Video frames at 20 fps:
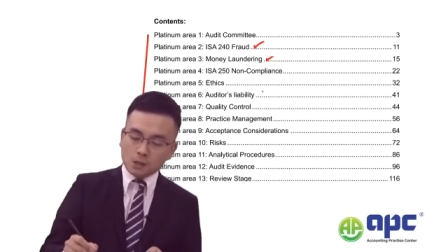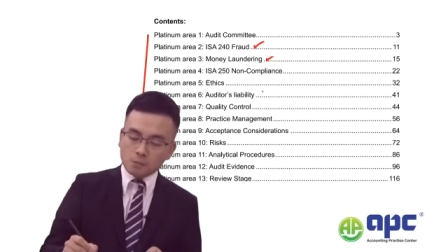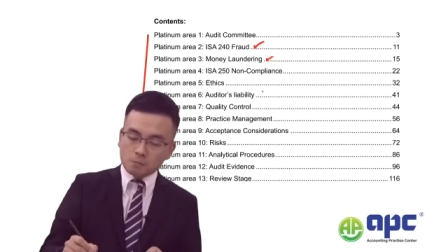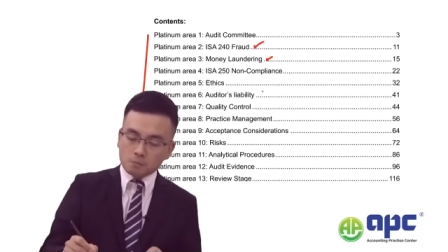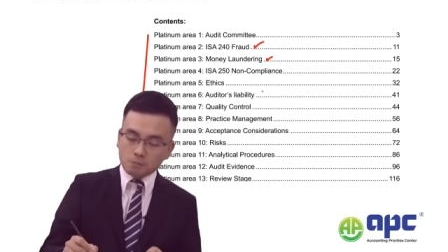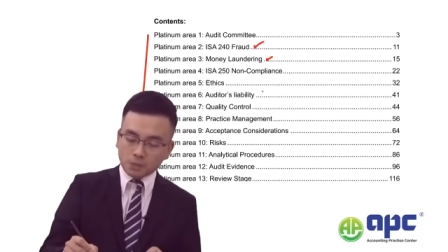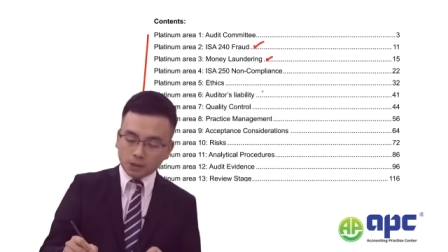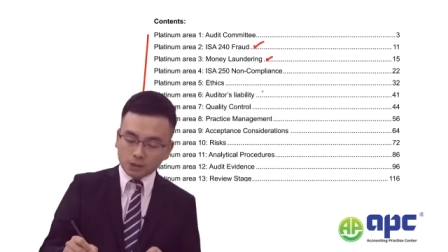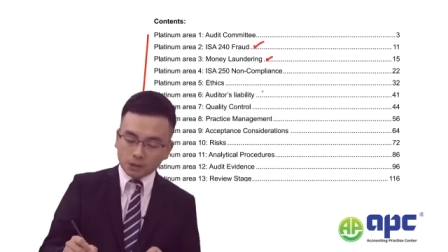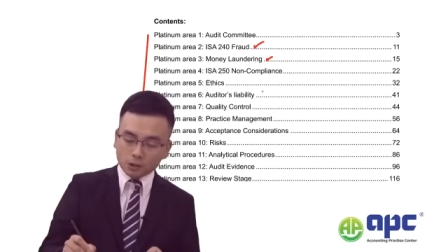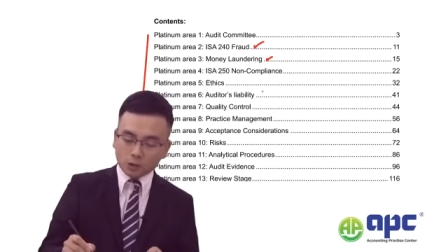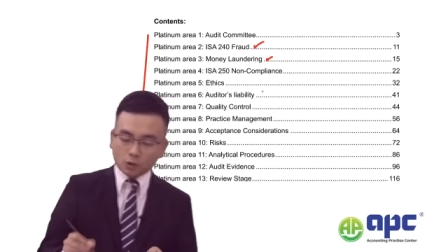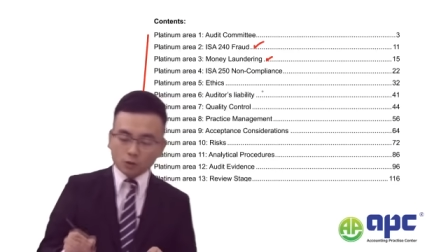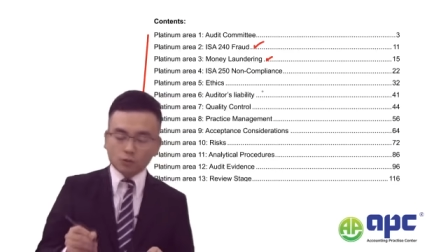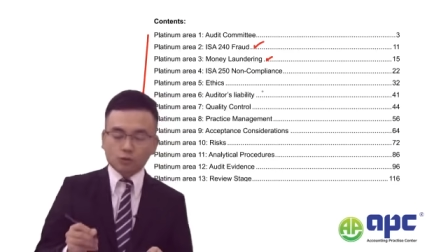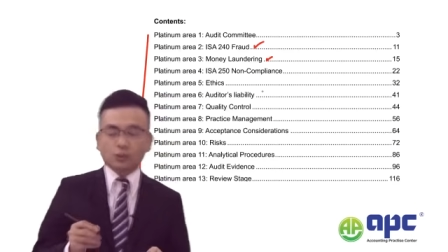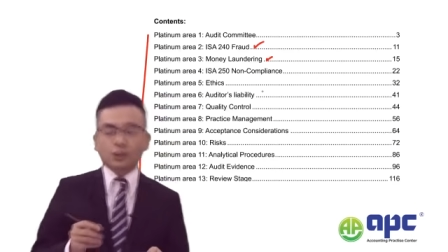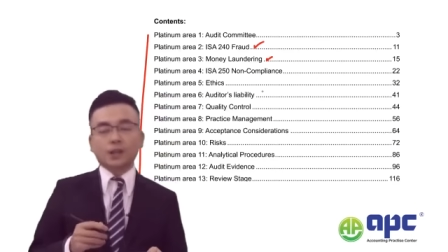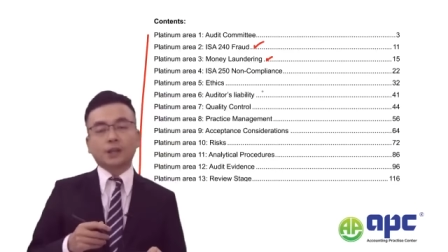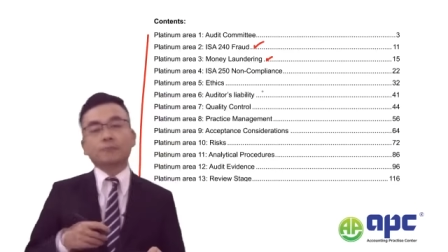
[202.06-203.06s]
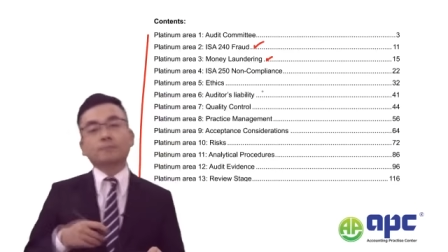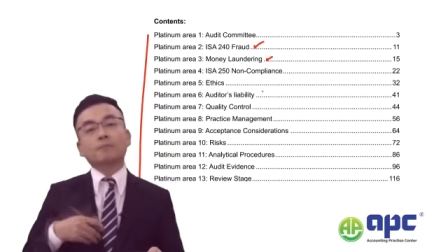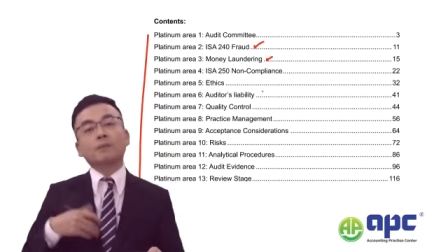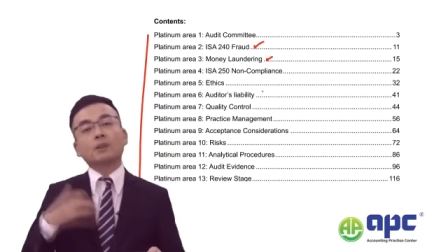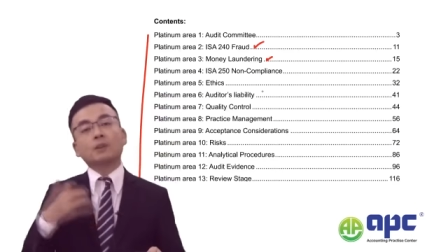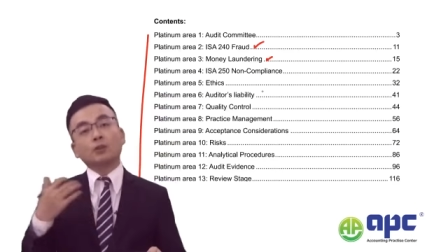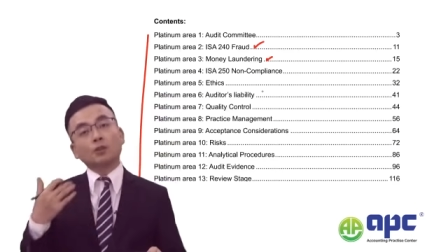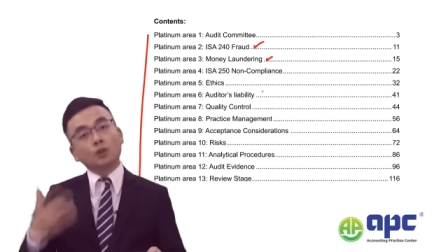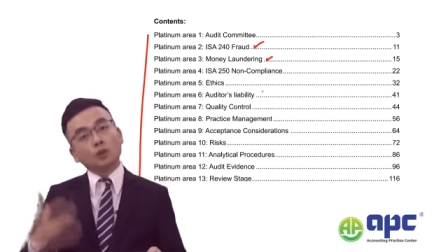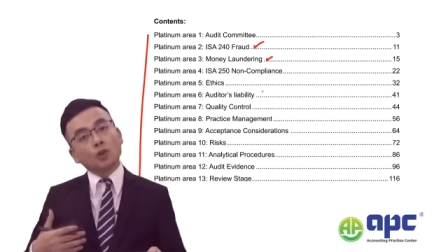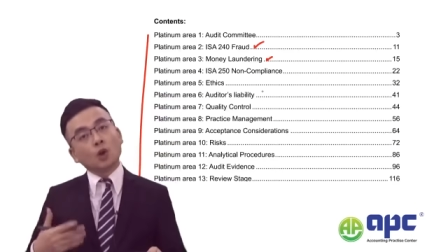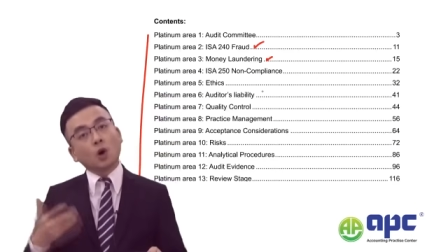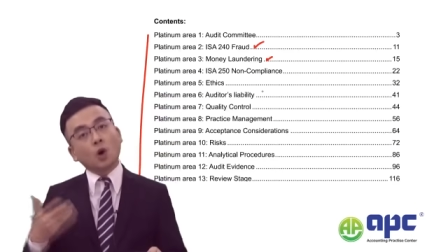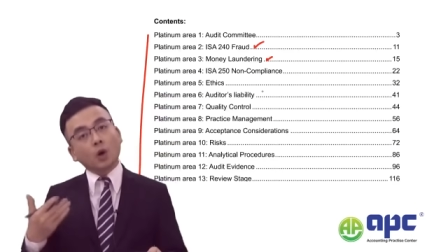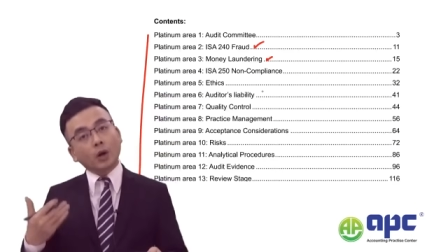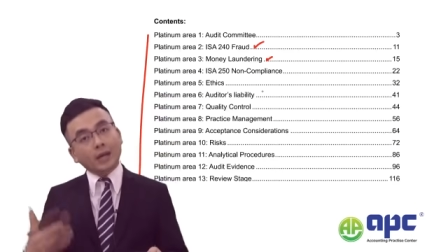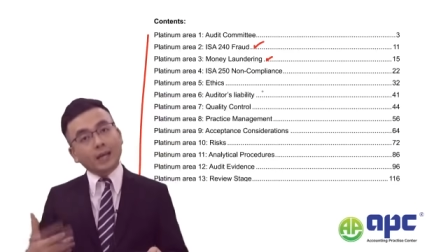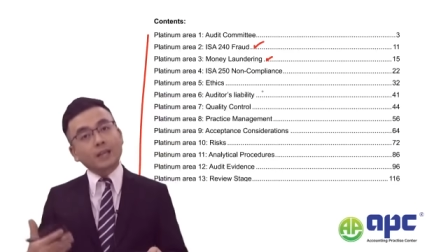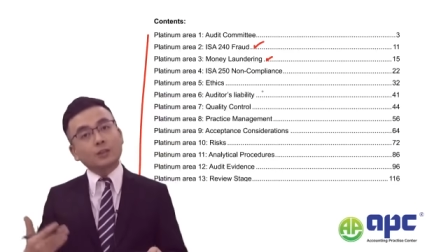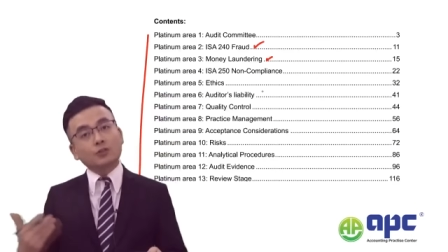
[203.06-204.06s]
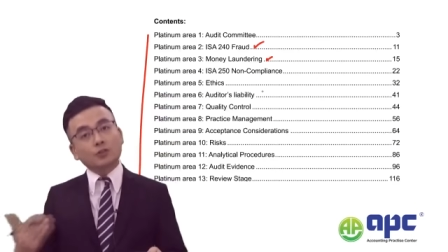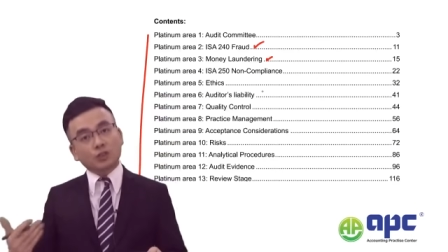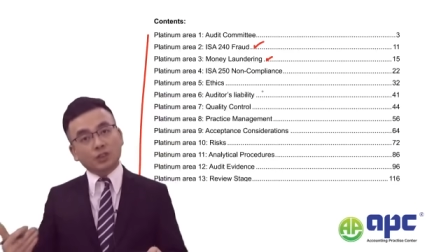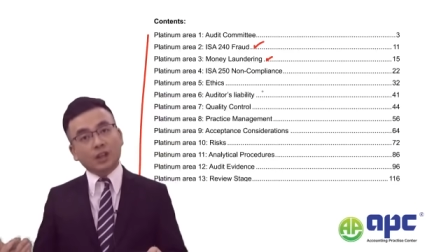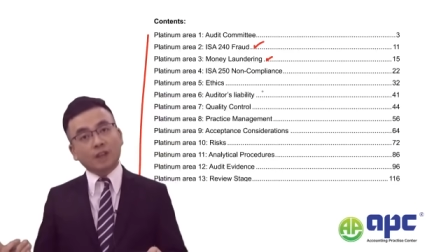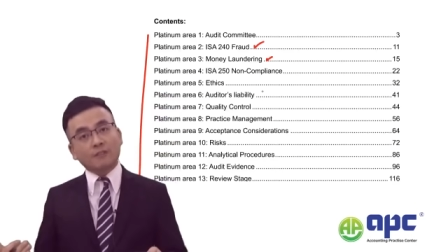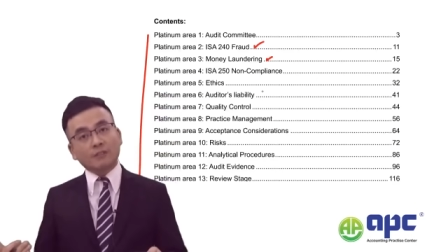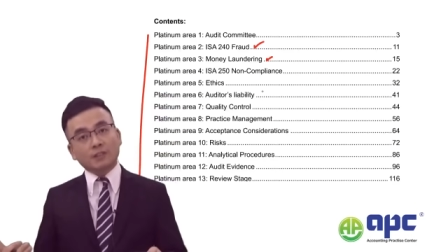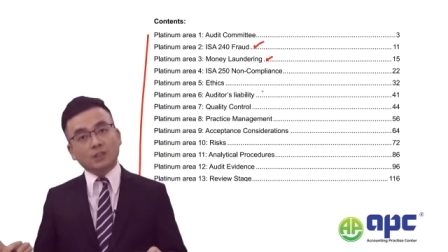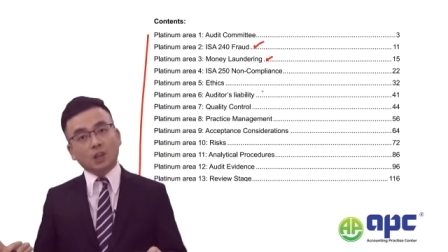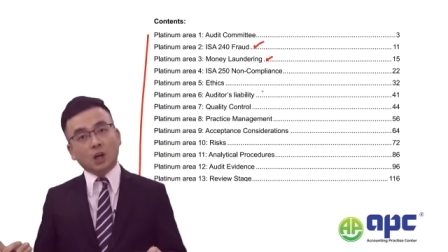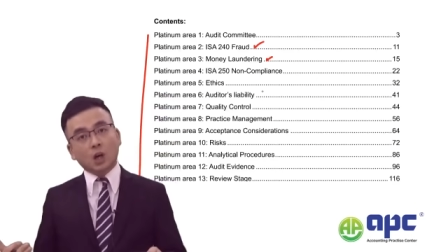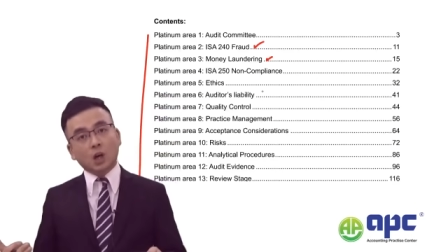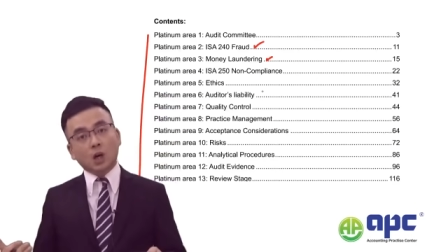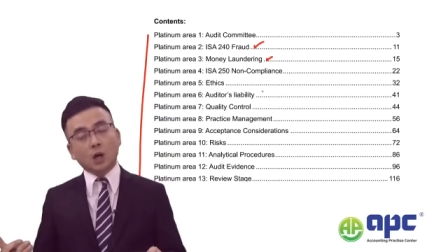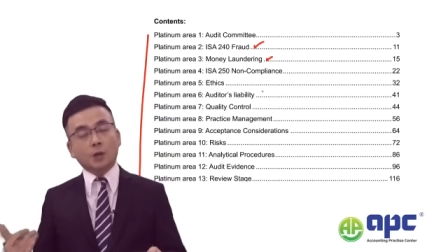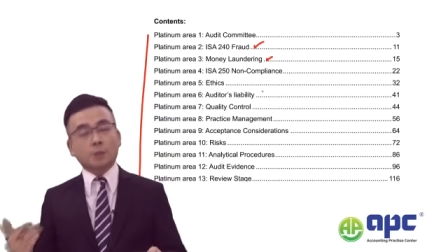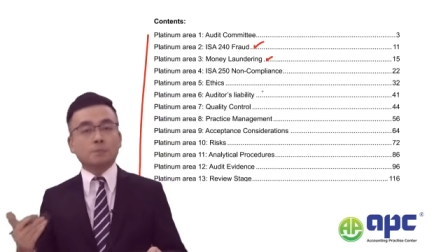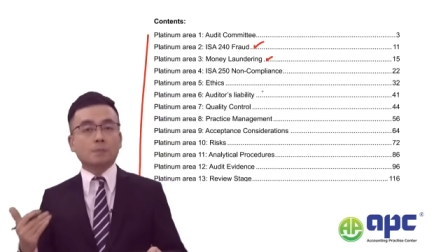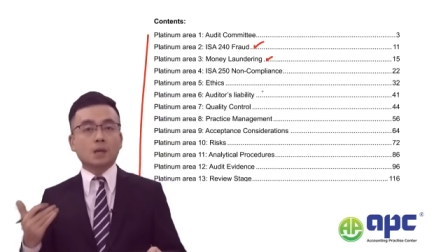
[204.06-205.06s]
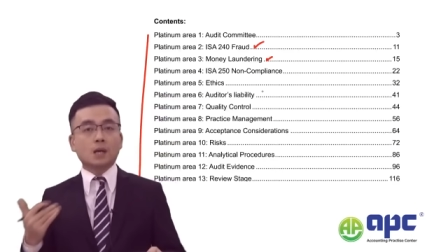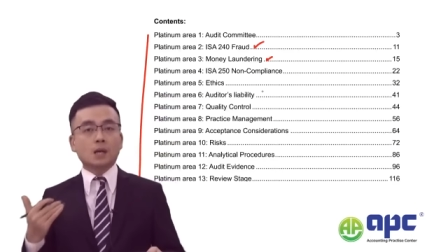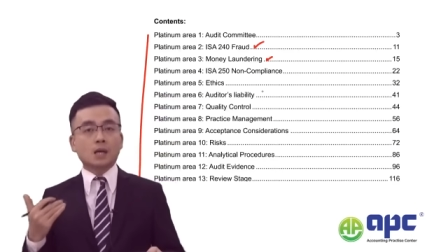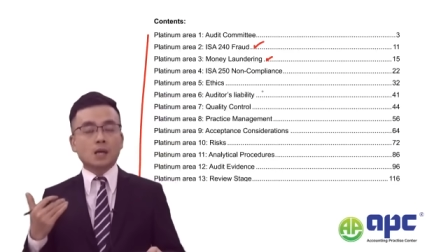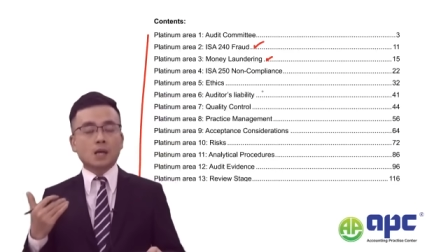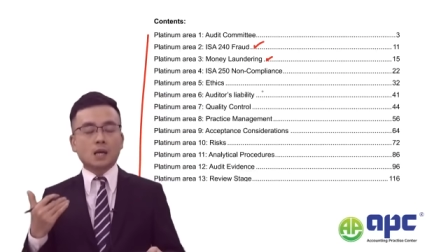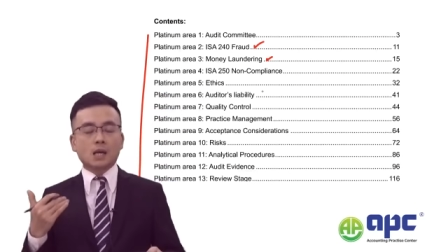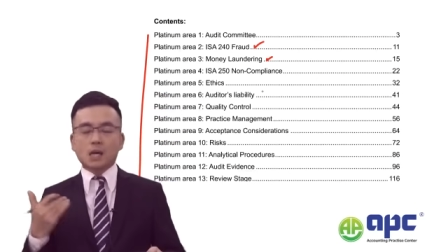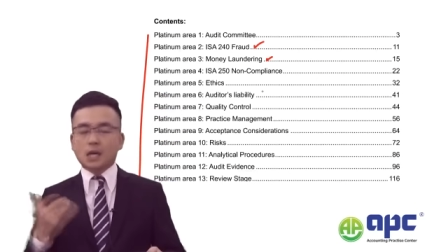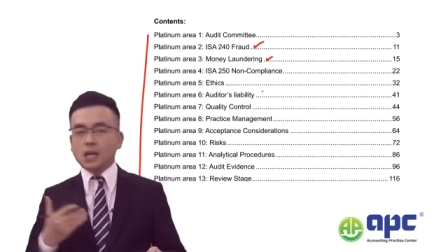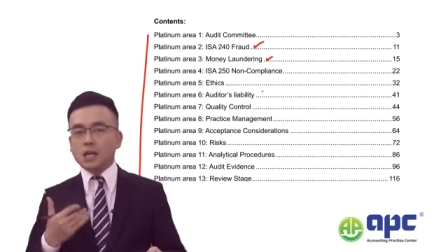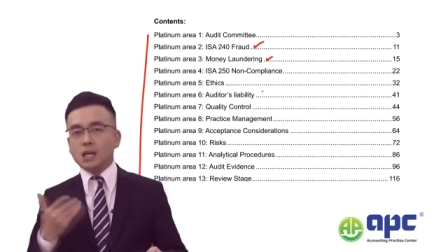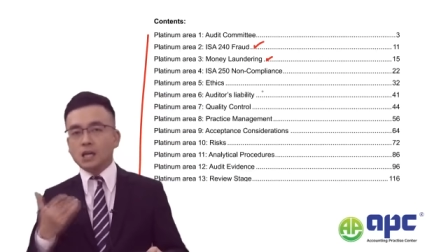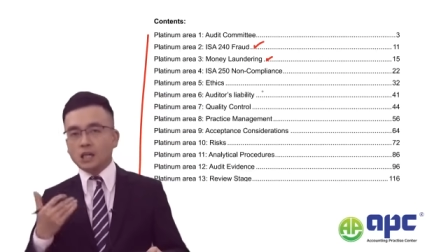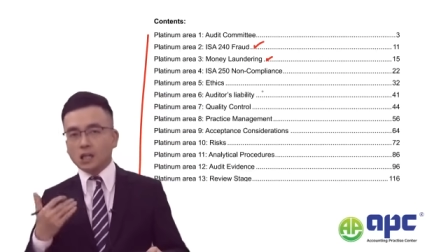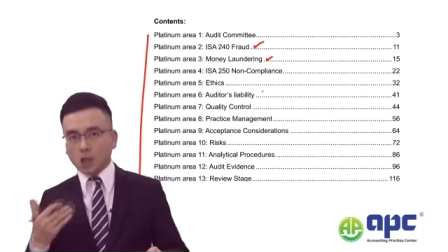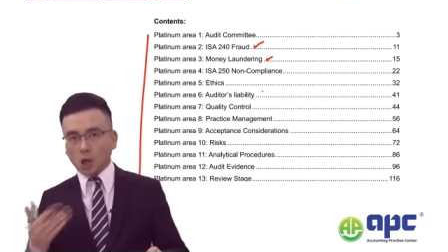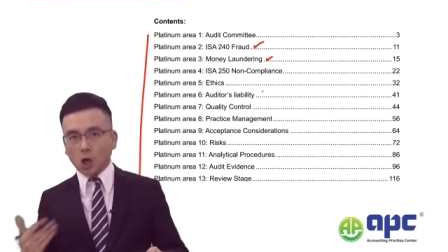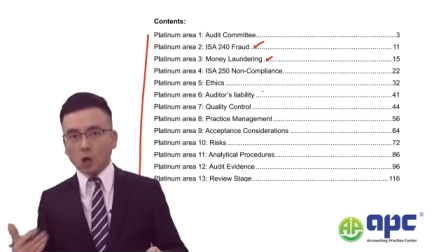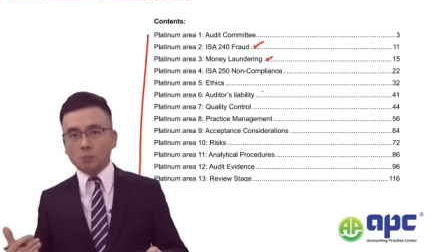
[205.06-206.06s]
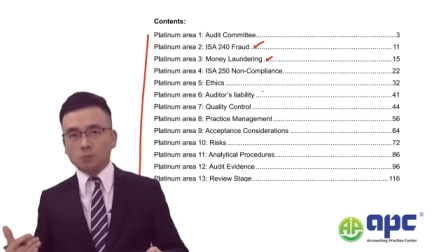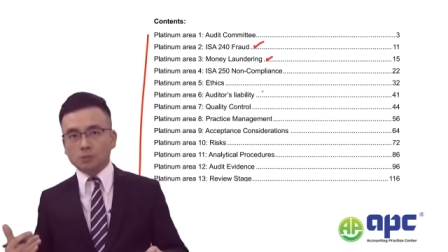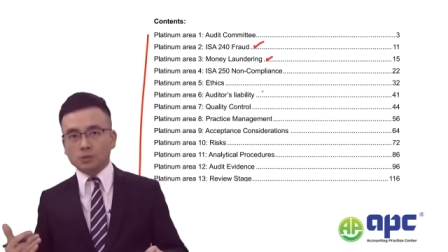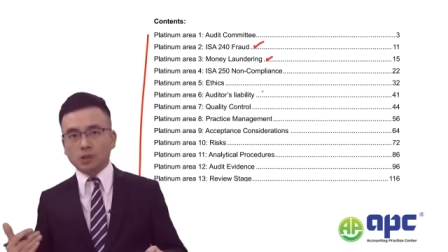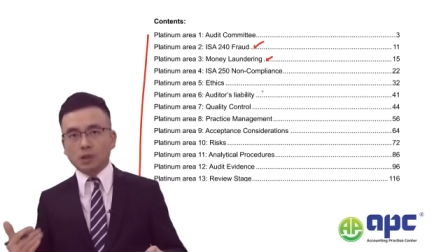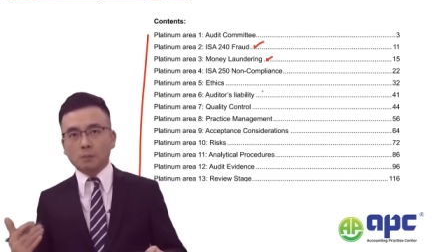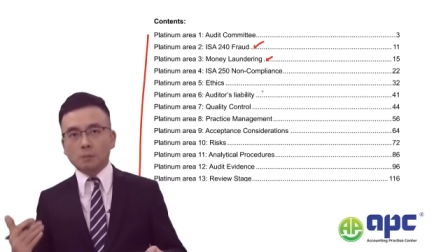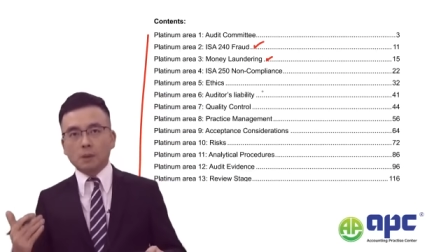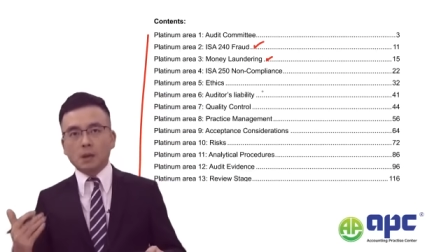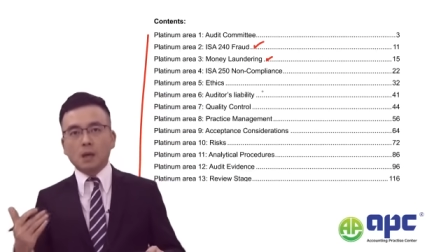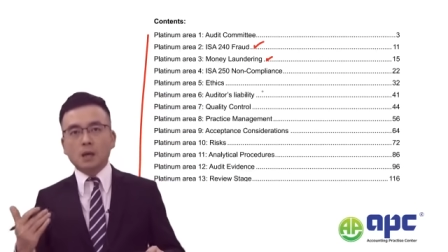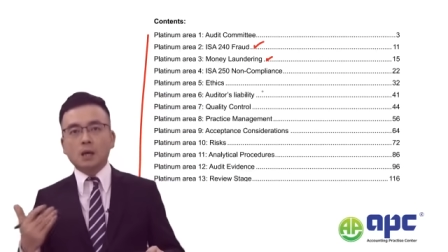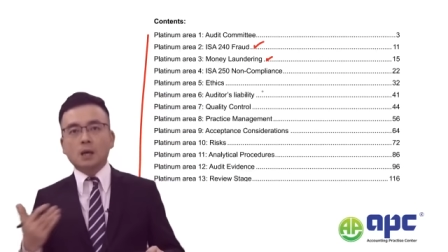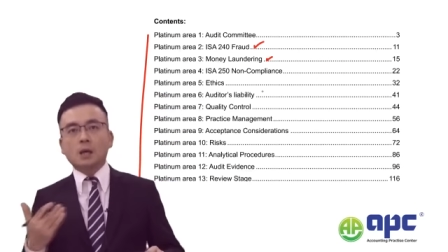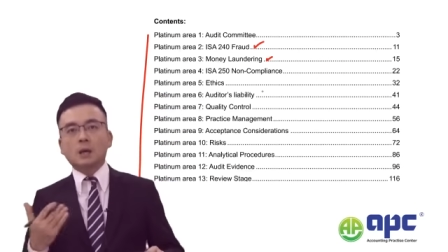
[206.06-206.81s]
Money laundering, not each and every time it comes up,